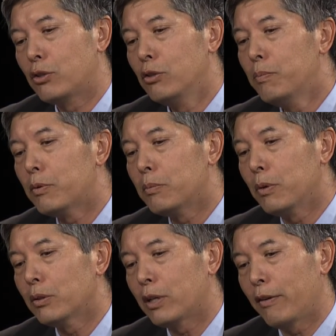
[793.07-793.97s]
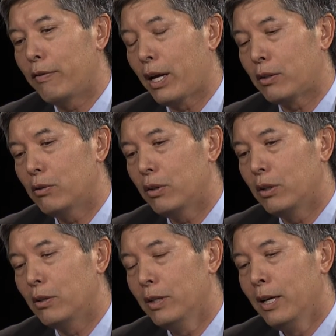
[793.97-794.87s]
Super
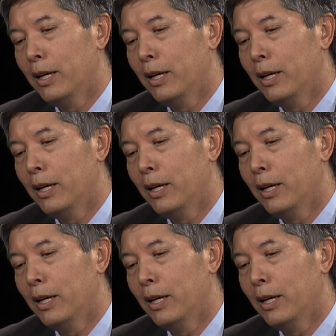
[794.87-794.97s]
multifactorial.